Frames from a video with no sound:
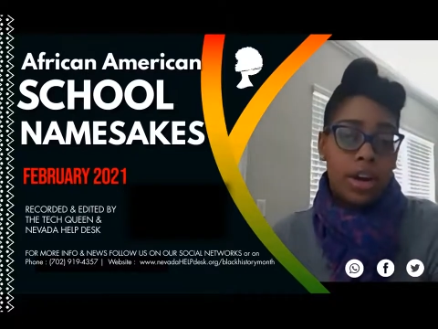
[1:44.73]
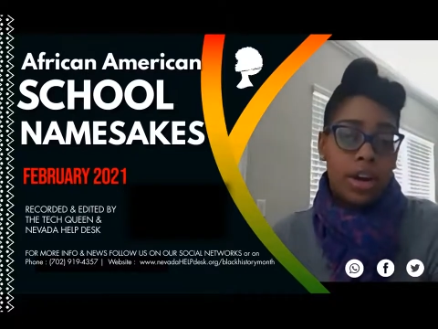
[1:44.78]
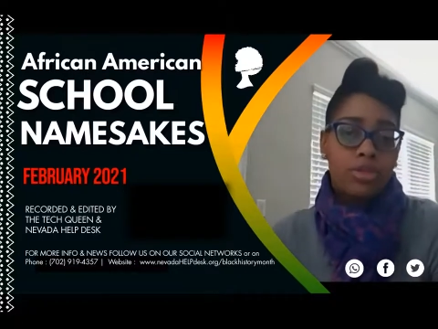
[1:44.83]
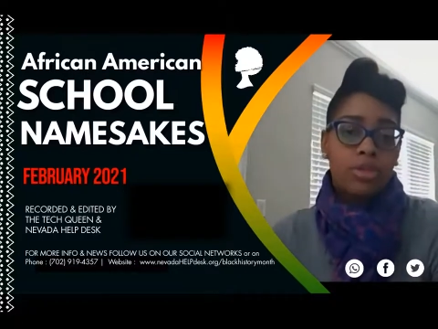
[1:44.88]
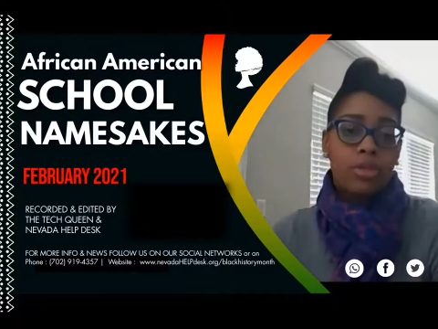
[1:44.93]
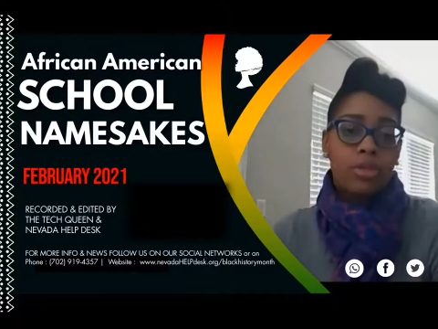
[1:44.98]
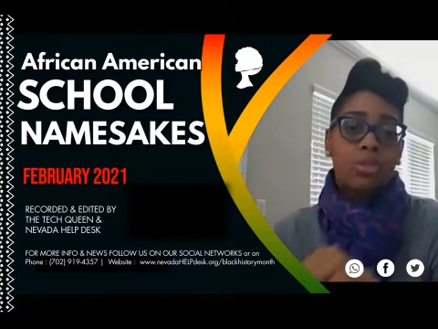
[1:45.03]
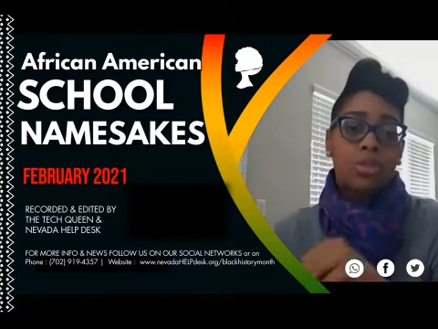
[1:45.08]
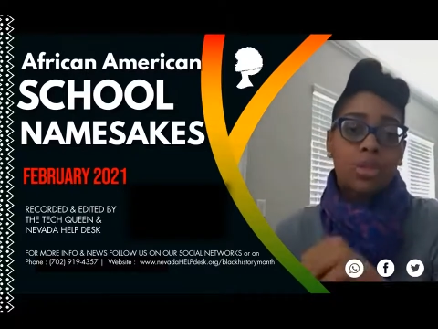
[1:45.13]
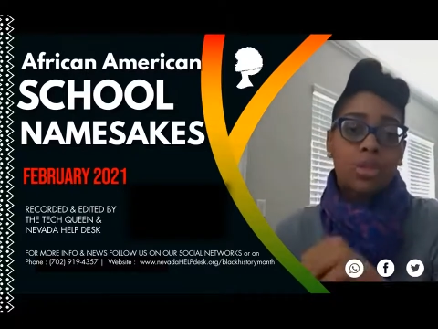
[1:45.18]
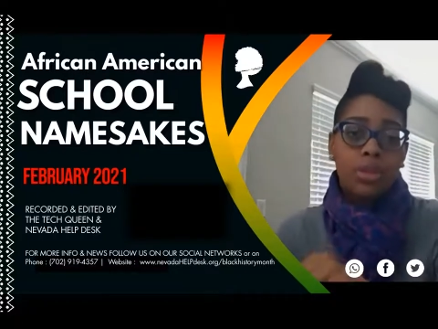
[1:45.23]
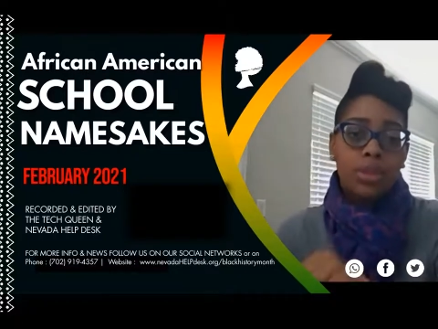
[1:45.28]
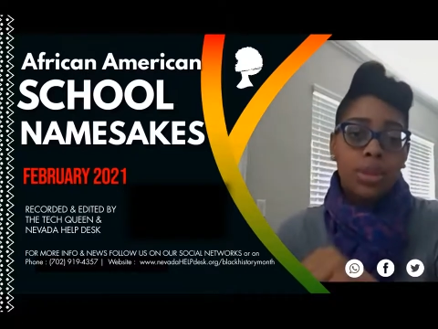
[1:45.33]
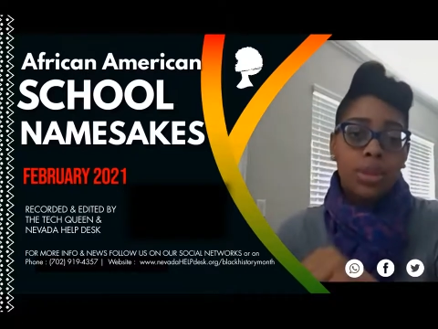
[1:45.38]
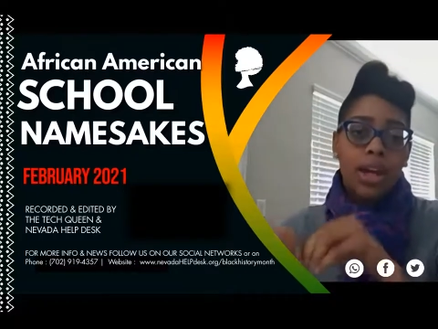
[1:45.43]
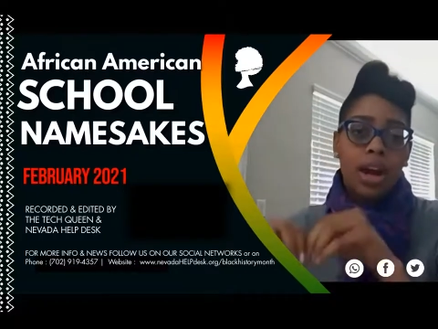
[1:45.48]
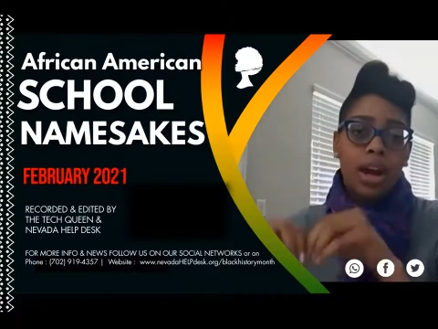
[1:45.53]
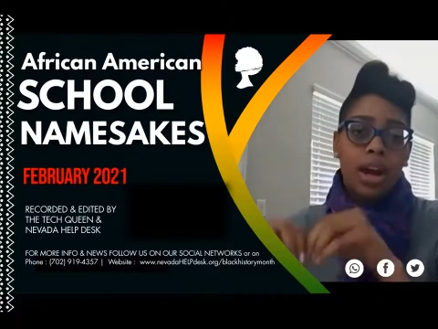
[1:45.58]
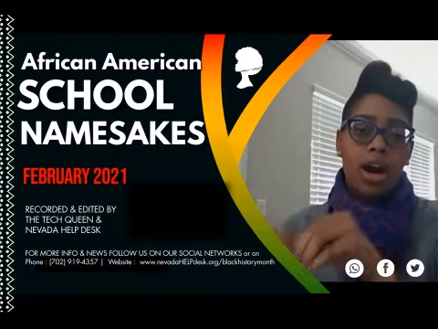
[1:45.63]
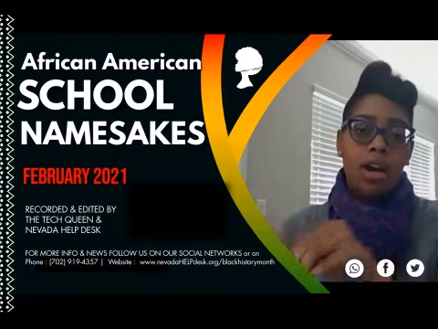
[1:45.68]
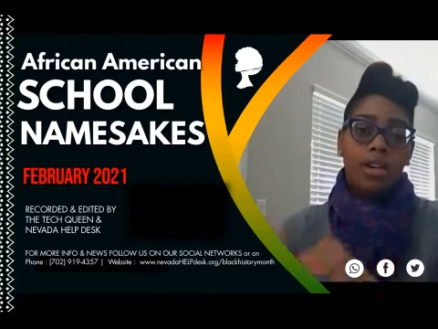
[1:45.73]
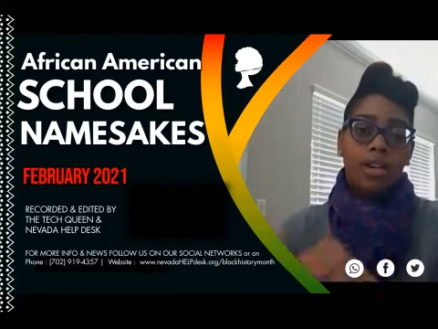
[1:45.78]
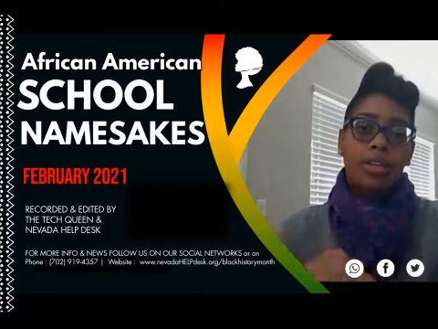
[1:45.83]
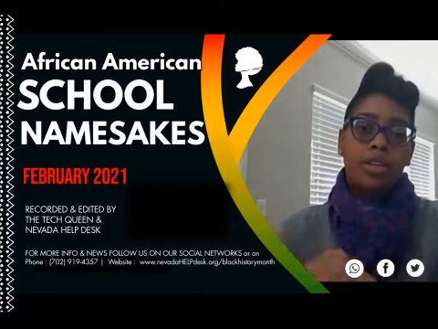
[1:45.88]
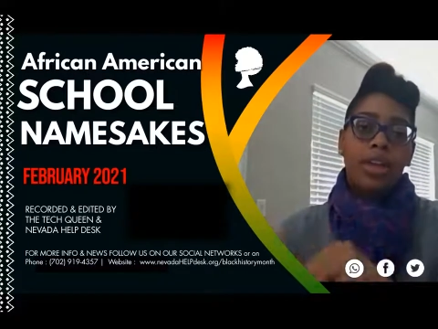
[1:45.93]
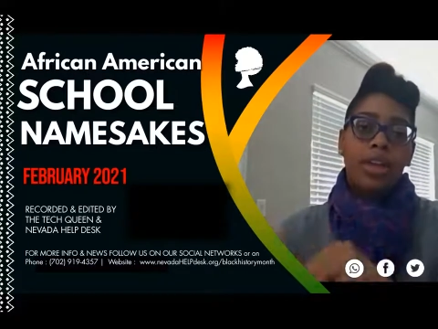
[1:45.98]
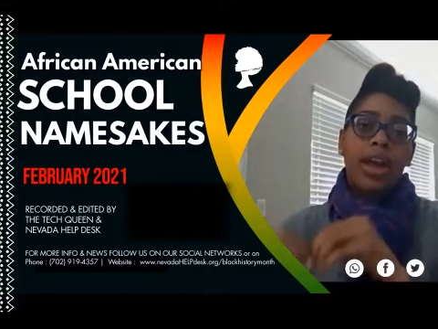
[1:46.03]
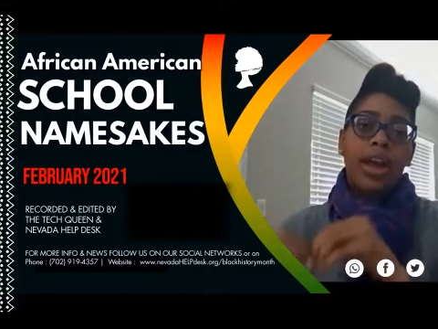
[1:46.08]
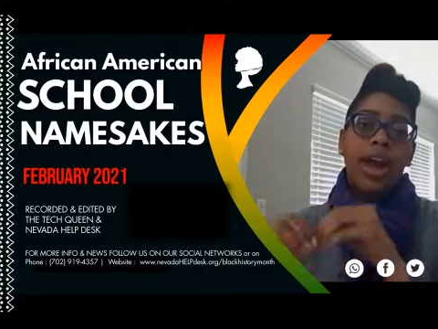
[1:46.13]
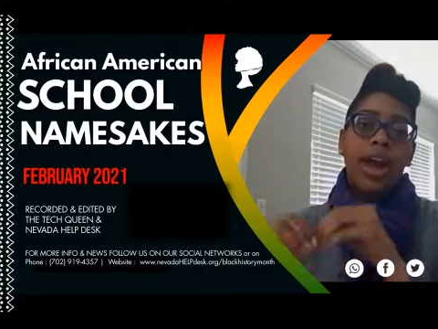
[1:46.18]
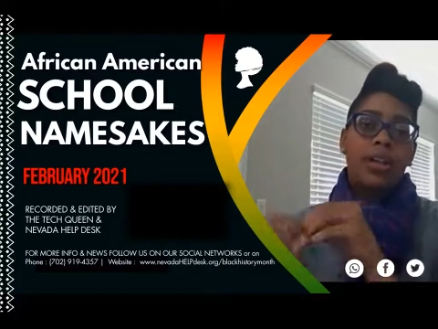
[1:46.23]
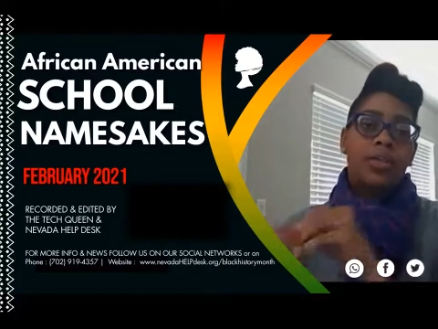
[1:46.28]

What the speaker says: of truly honoring